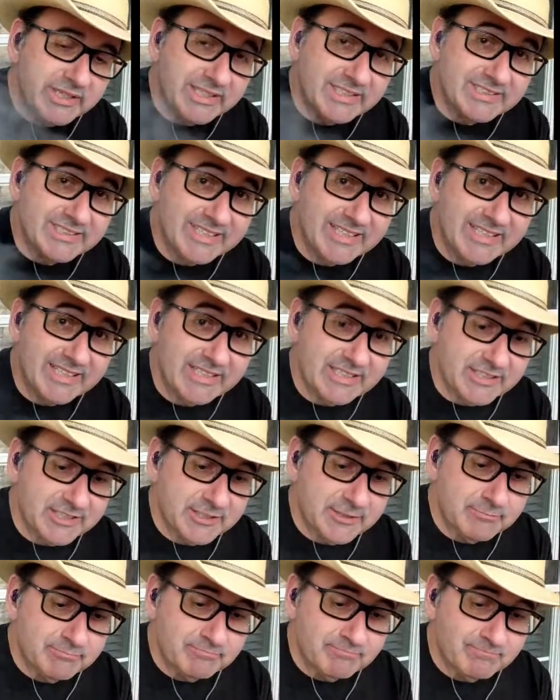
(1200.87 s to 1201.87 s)
This
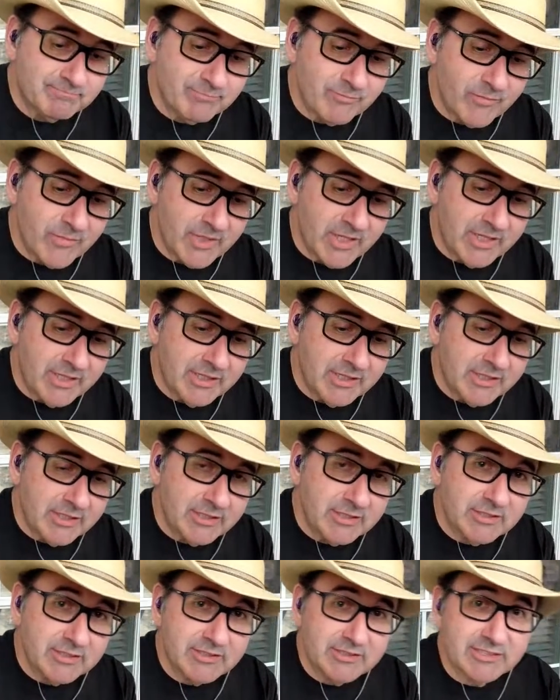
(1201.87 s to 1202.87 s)
is
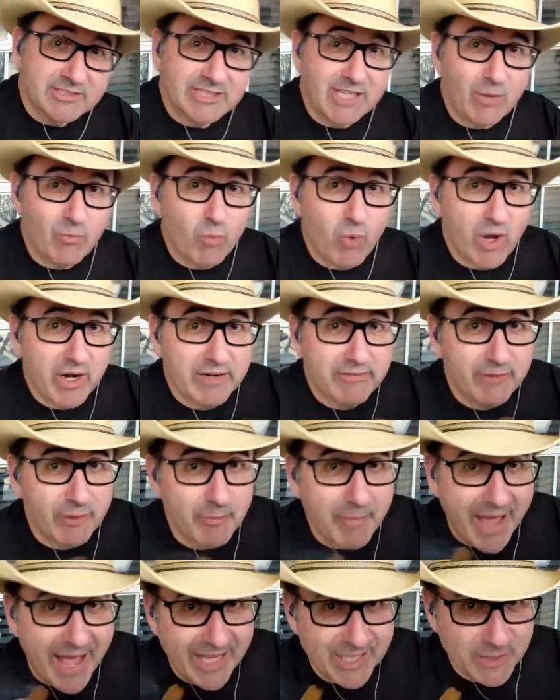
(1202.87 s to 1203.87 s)
somewhat of a
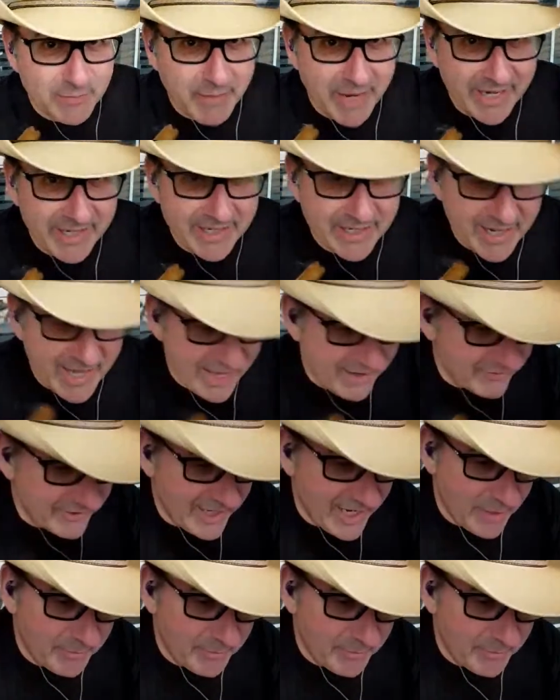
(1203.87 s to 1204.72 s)
match made in heaven.